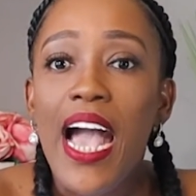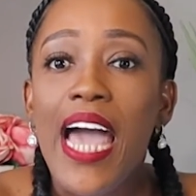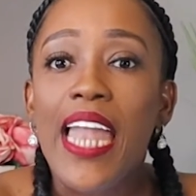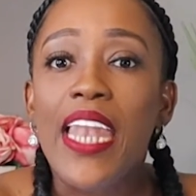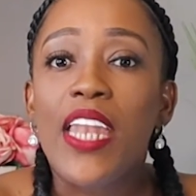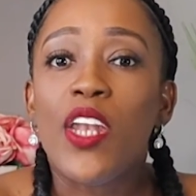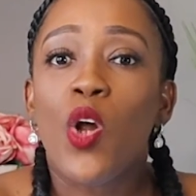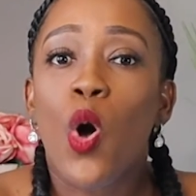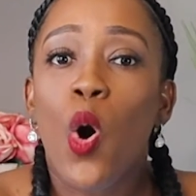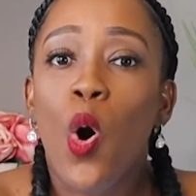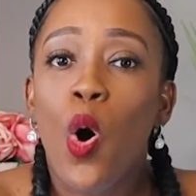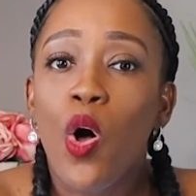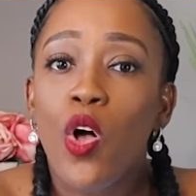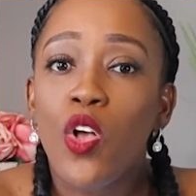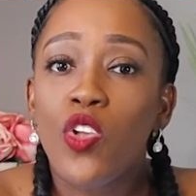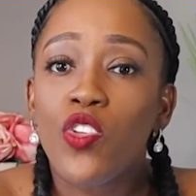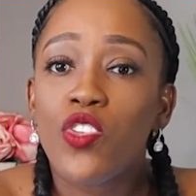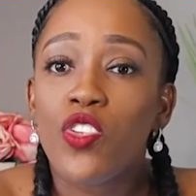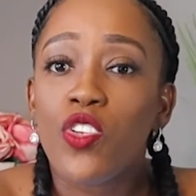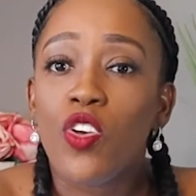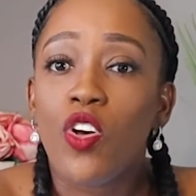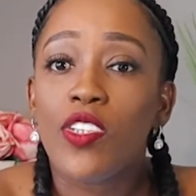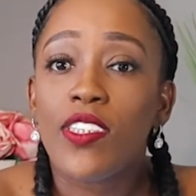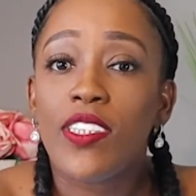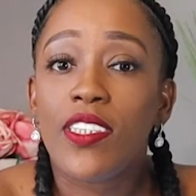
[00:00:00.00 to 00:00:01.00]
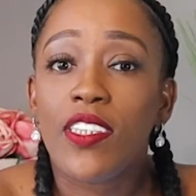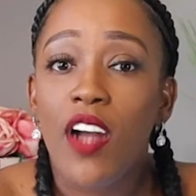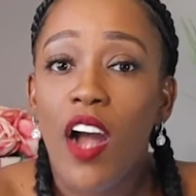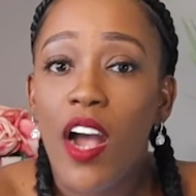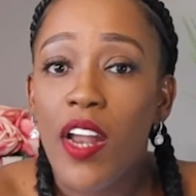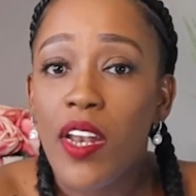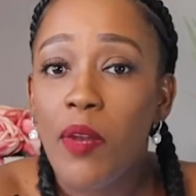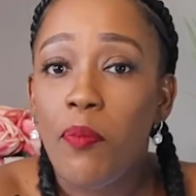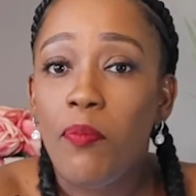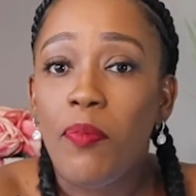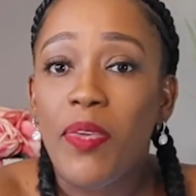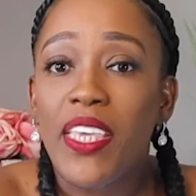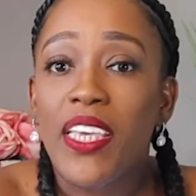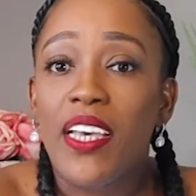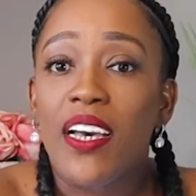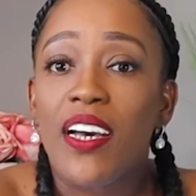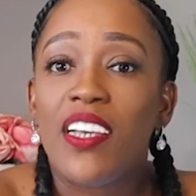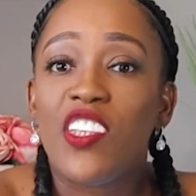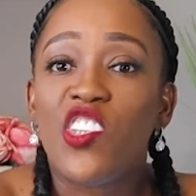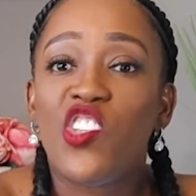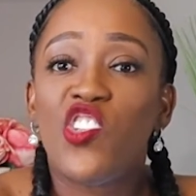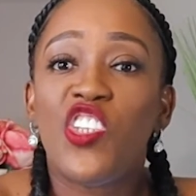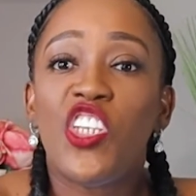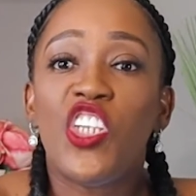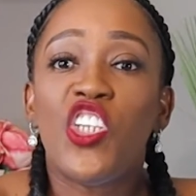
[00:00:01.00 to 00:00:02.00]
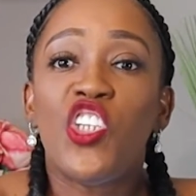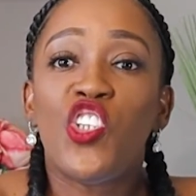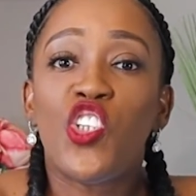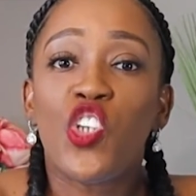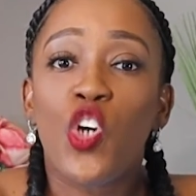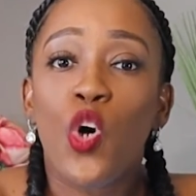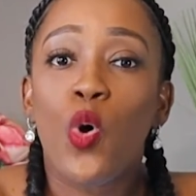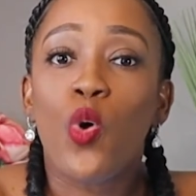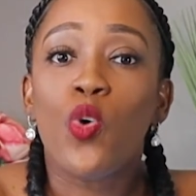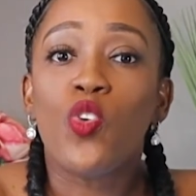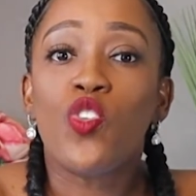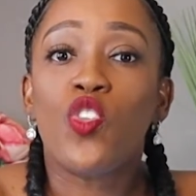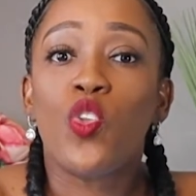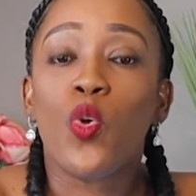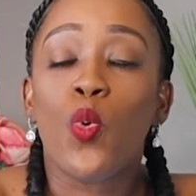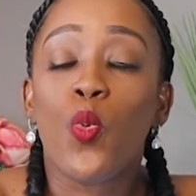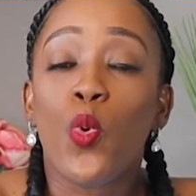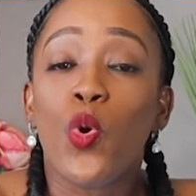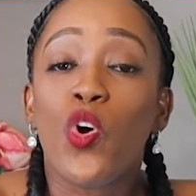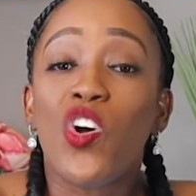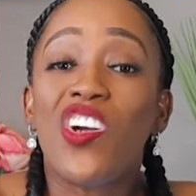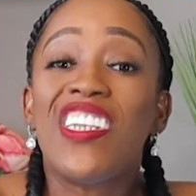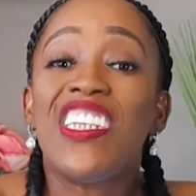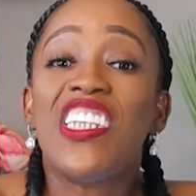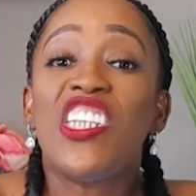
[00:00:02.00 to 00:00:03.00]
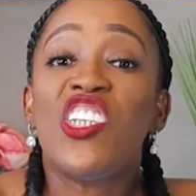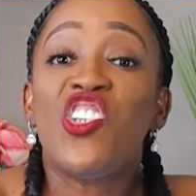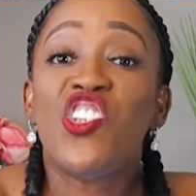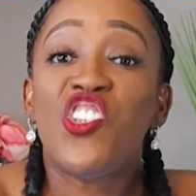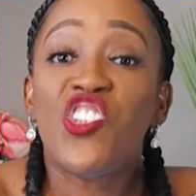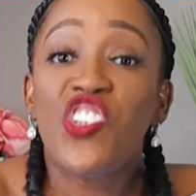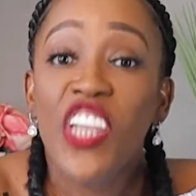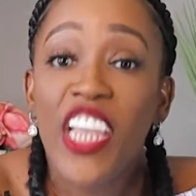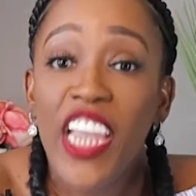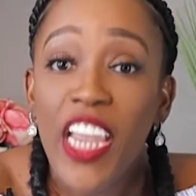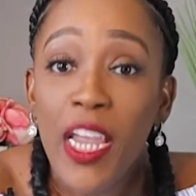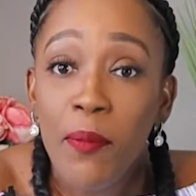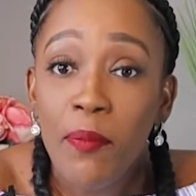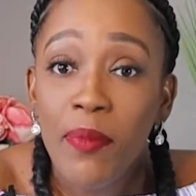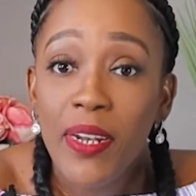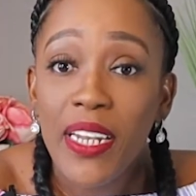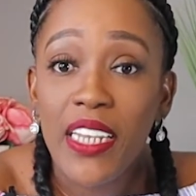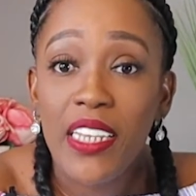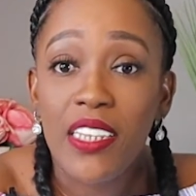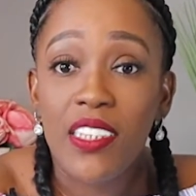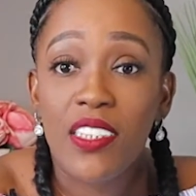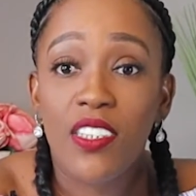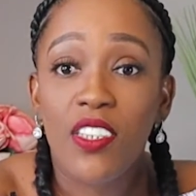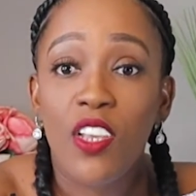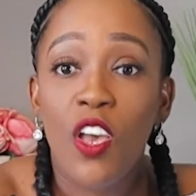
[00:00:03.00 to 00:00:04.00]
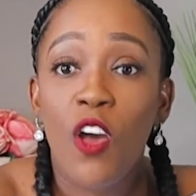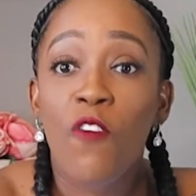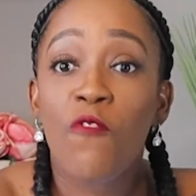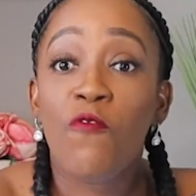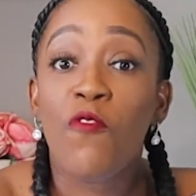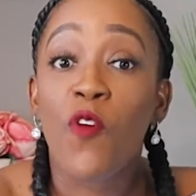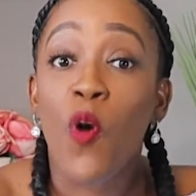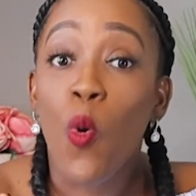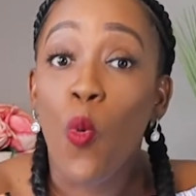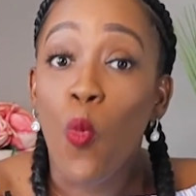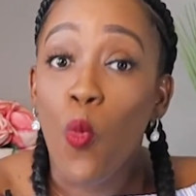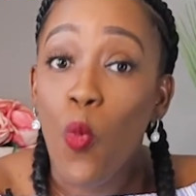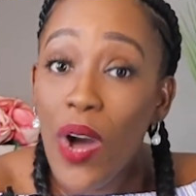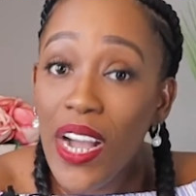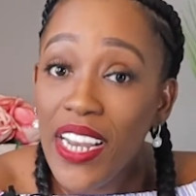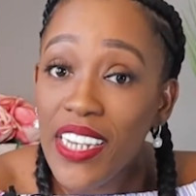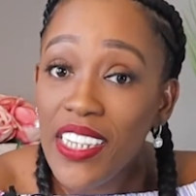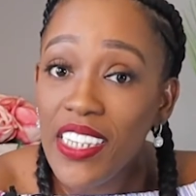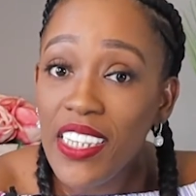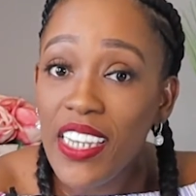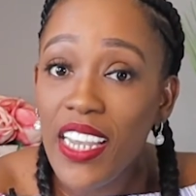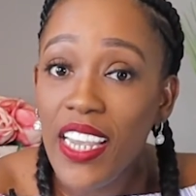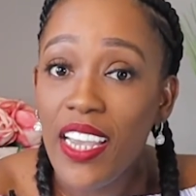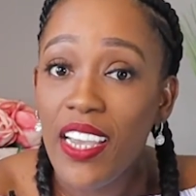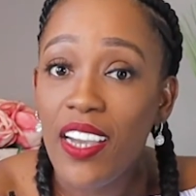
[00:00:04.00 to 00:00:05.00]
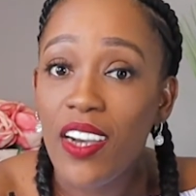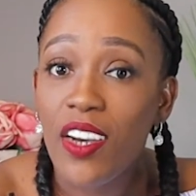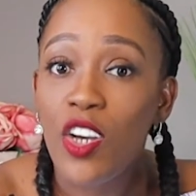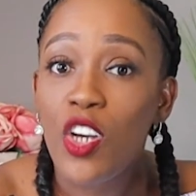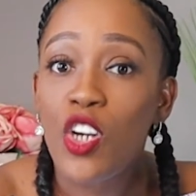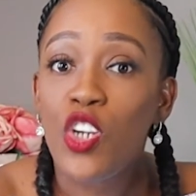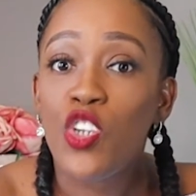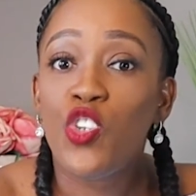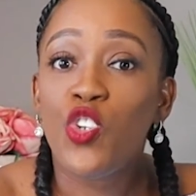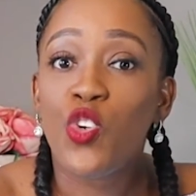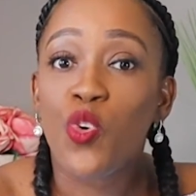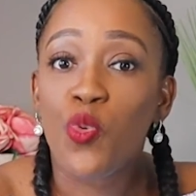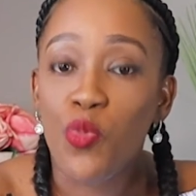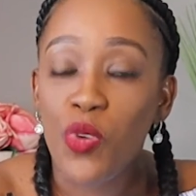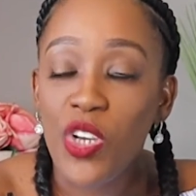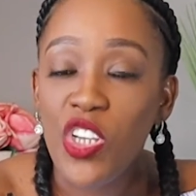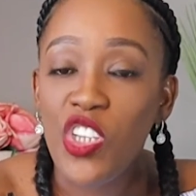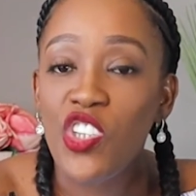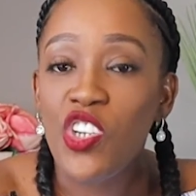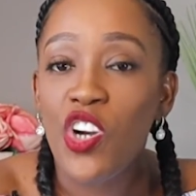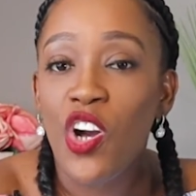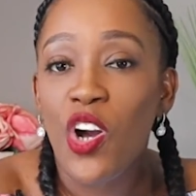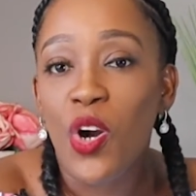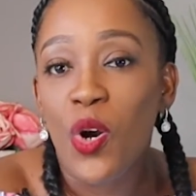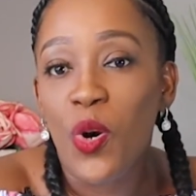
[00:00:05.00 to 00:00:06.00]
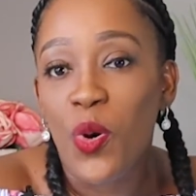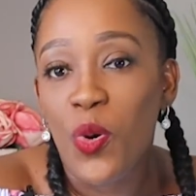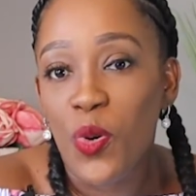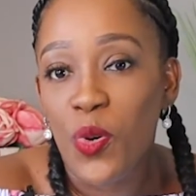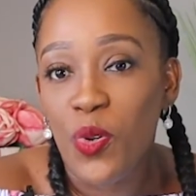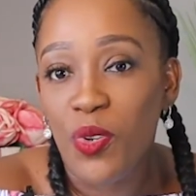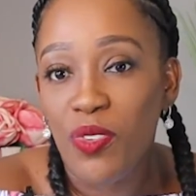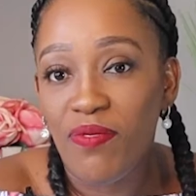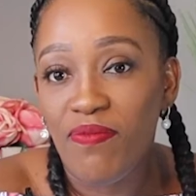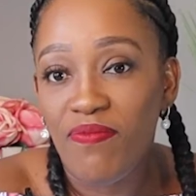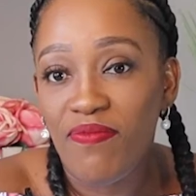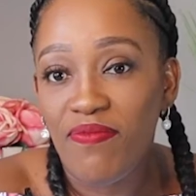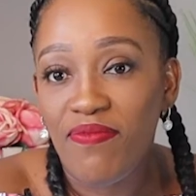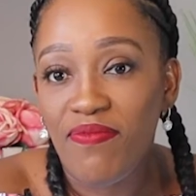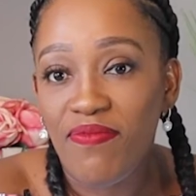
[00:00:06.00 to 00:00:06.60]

And it all started because she chose the word shameless for 1 year to reach her goal.